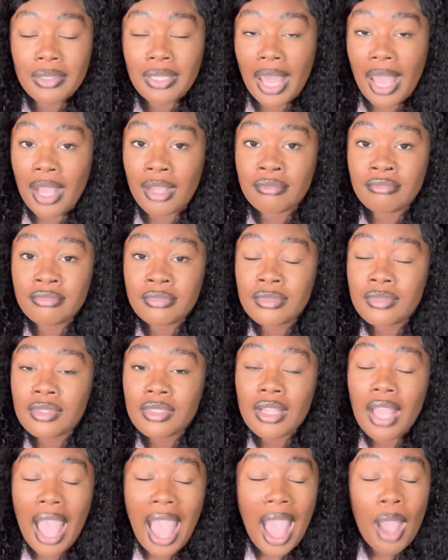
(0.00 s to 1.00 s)
lie.
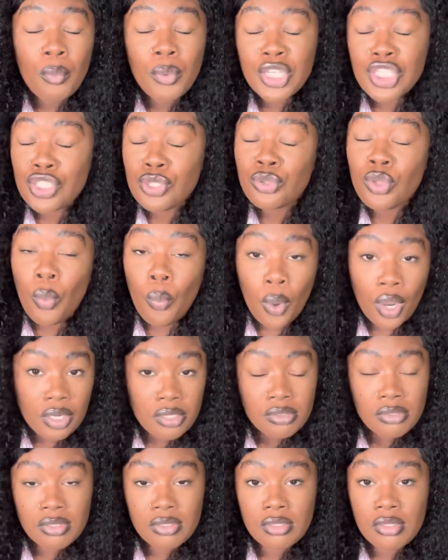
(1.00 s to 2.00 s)
I wish you the
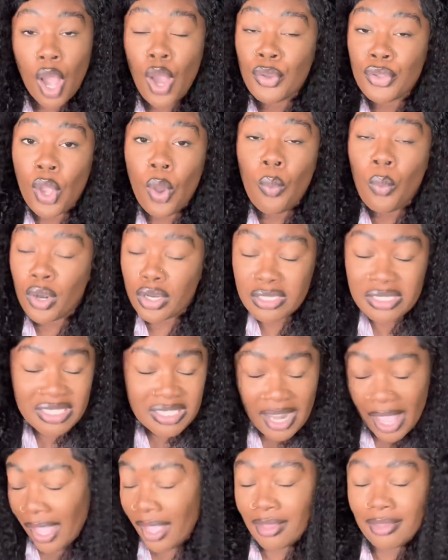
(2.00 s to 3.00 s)
worst on your
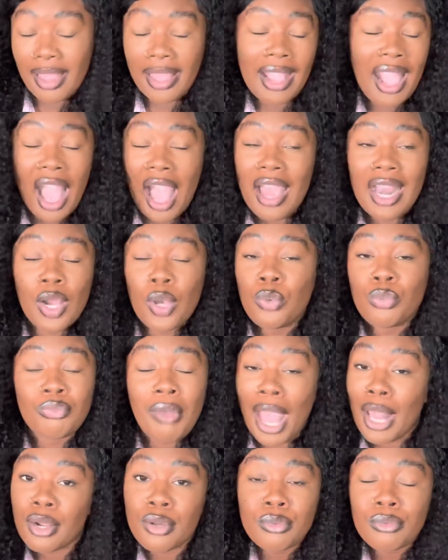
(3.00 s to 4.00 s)
worst day. Like, I
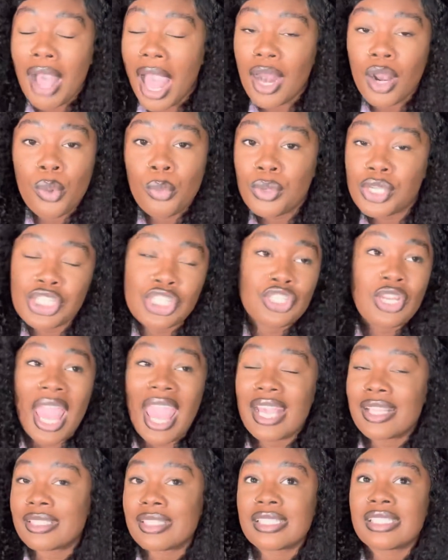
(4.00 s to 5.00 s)
don't wish
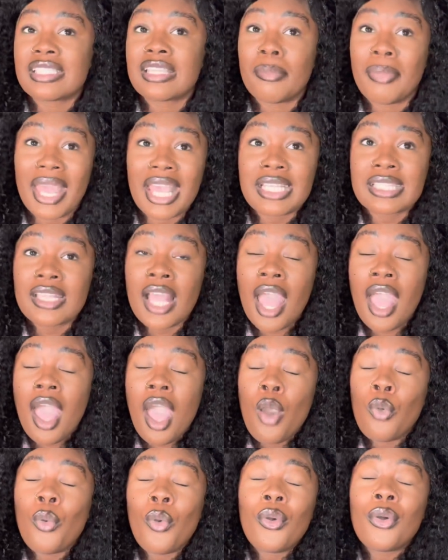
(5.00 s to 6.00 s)
exes the best.
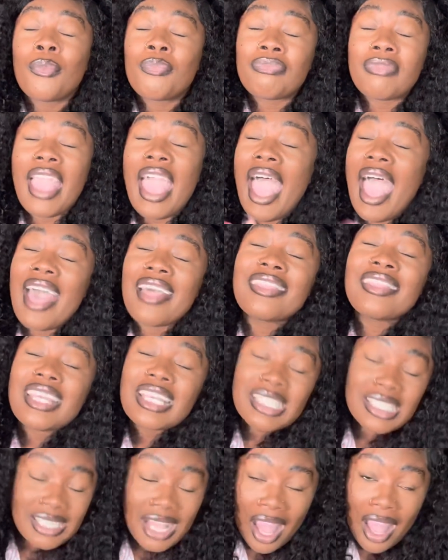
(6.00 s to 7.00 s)
Well, at
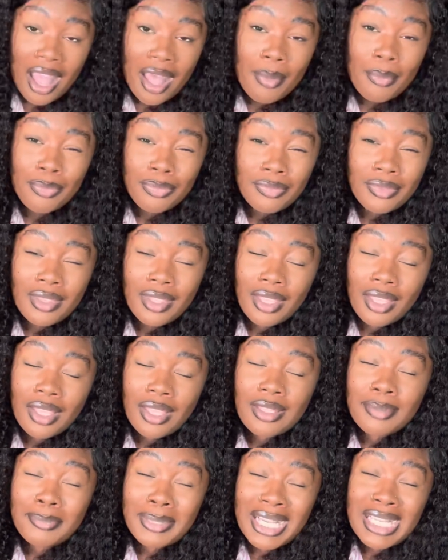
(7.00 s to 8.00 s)
this time,
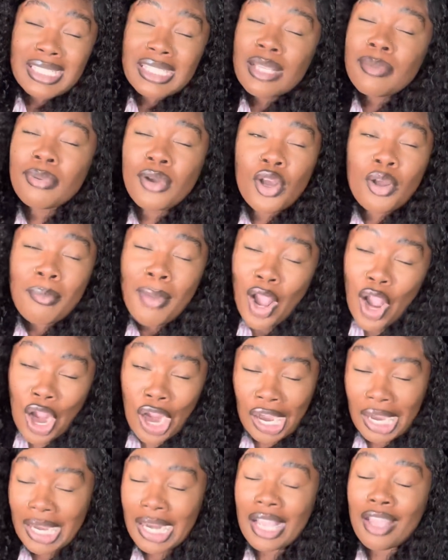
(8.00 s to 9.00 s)
because he broke my
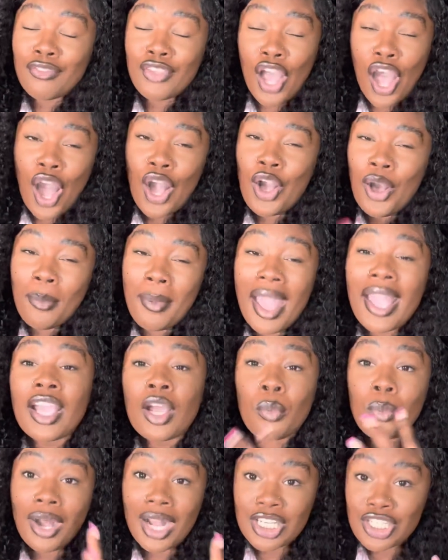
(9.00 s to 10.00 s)
heart, if y'all go
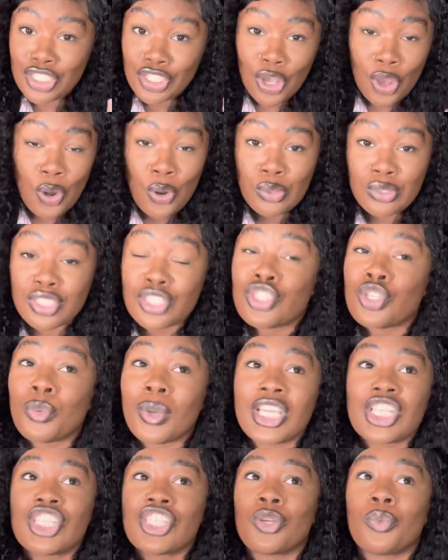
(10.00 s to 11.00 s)
back and watch the whole
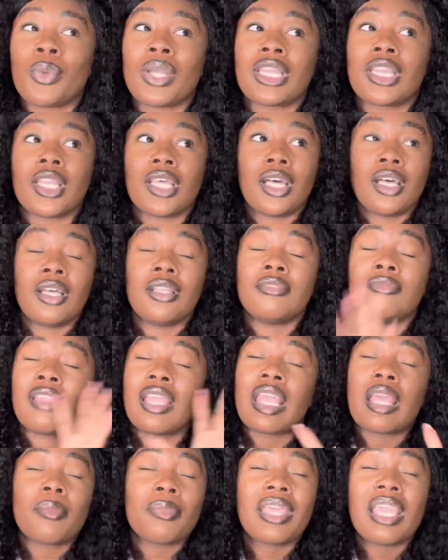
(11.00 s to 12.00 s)
situation with the
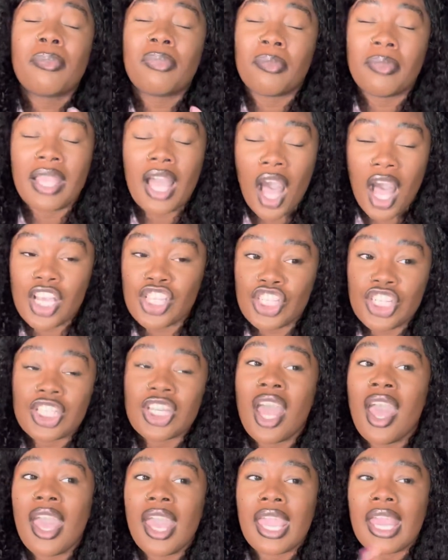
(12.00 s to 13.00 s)
him keeping me hostage,
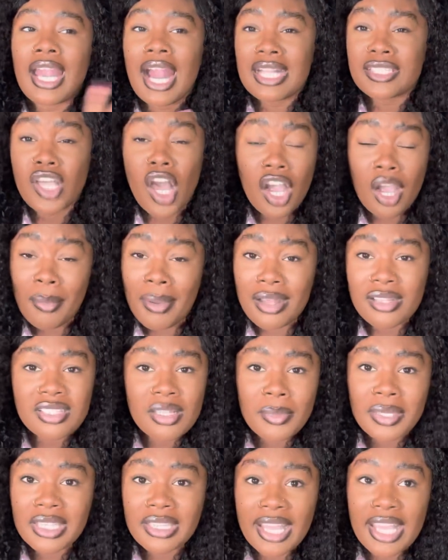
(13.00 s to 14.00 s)
and I talk about
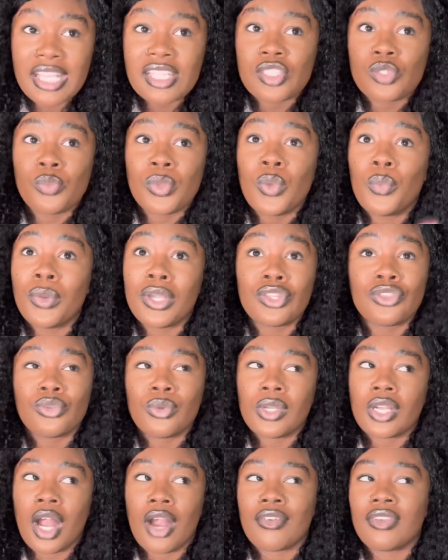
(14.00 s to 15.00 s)
some of the things we went
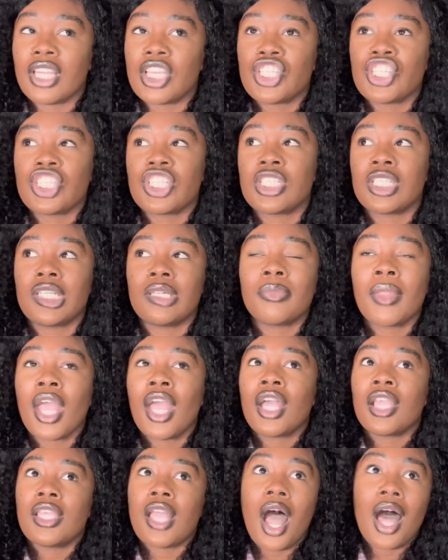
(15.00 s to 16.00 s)
through in our relationship,
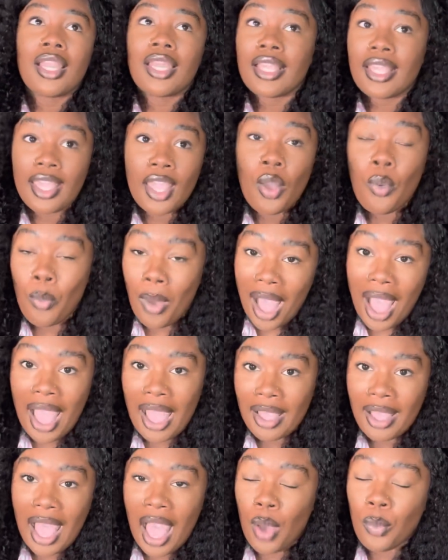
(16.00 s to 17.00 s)
y'all will get
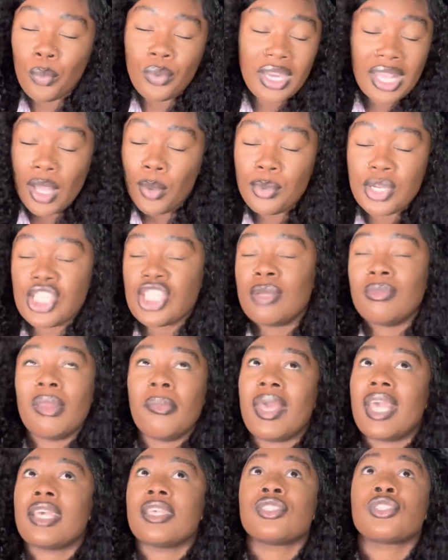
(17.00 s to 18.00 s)
why I didn't wish him
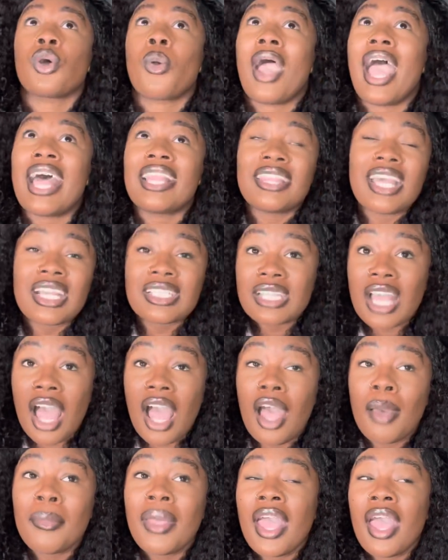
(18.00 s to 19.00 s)
the best. So at that
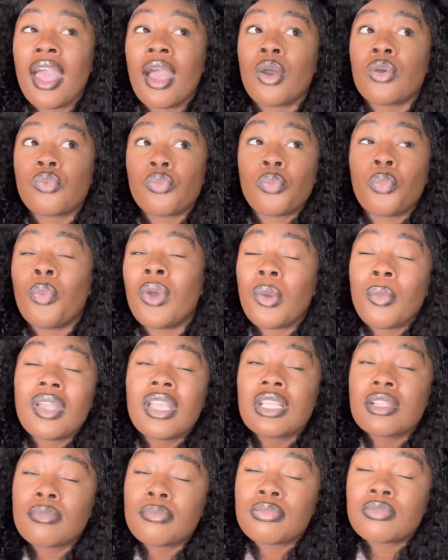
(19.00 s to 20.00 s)
time, when
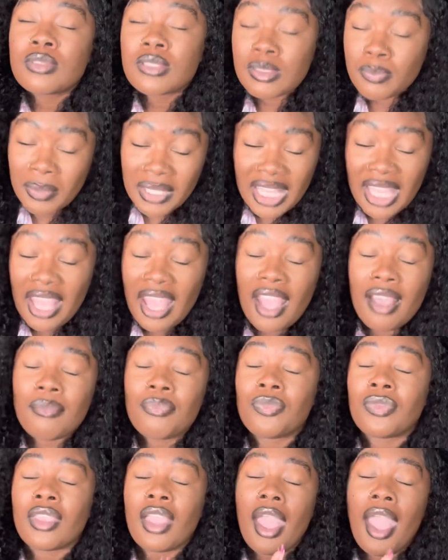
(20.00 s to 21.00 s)
we split,
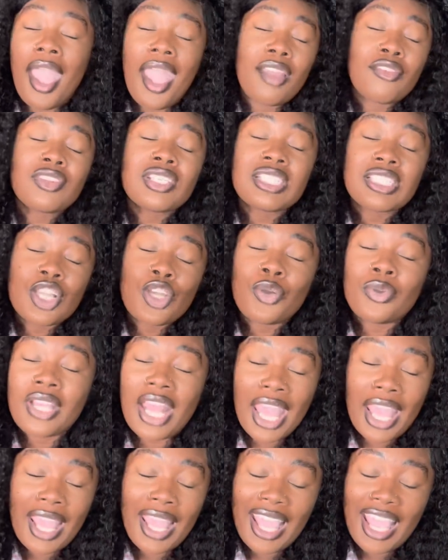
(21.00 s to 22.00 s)
every single
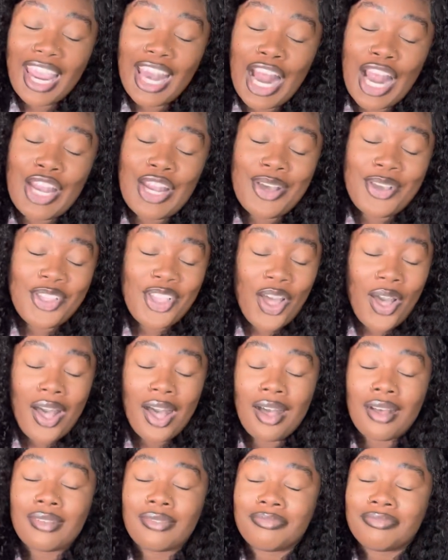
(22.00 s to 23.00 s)
day, and I know
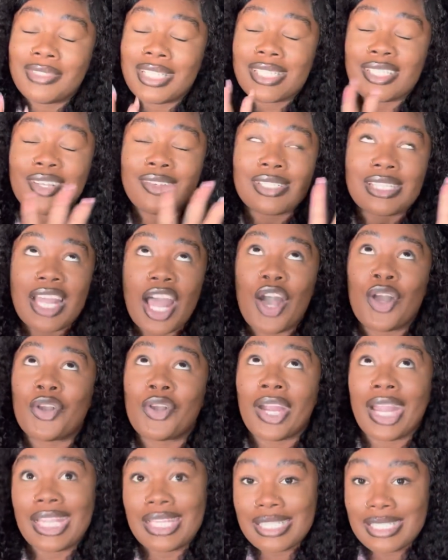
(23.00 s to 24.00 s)
y'all, this gonna
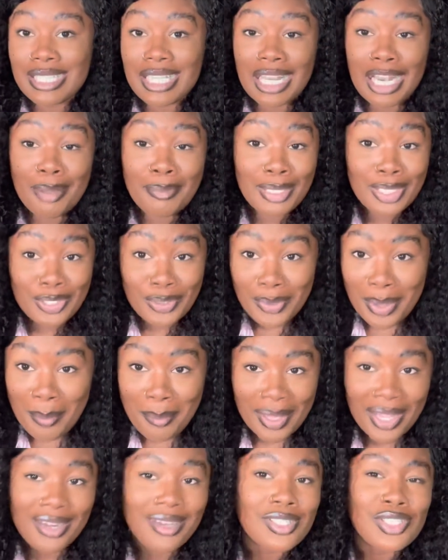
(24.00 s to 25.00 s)
sound crazy, and I'm a little
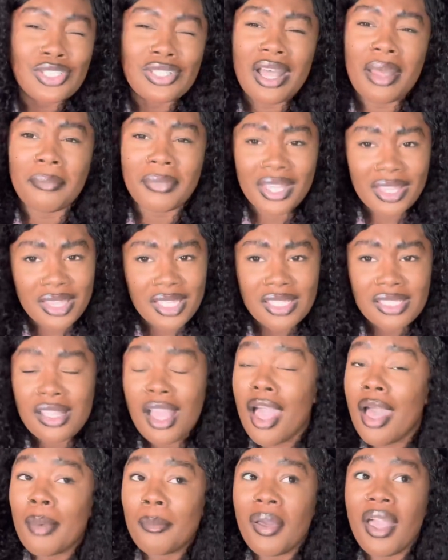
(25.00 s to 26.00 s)
embarrassed to admit this,
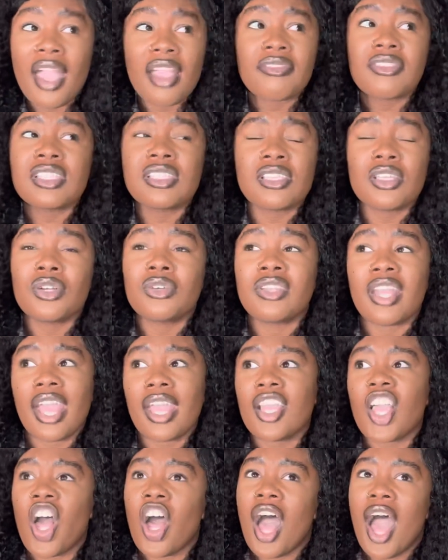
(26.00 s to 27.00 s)
but every single
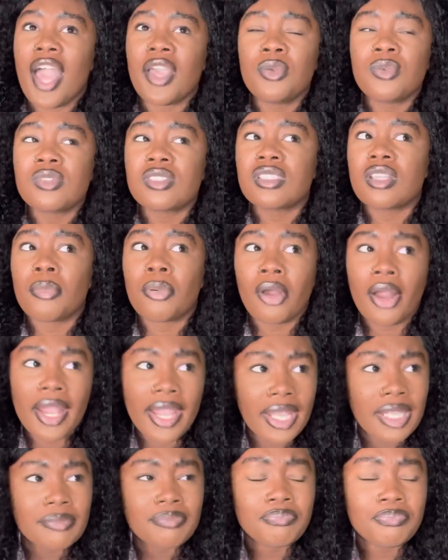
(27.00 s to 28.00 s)
day, y'all, I used to
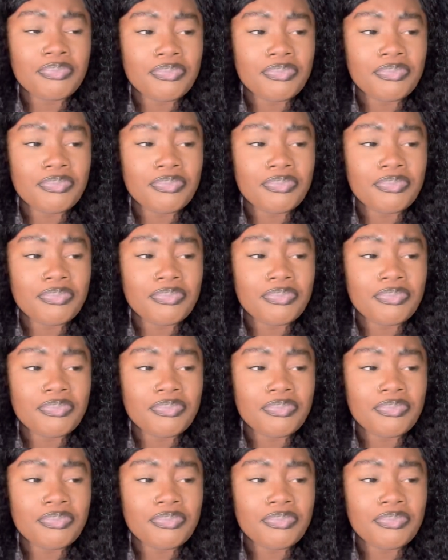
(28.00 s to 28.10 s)
pray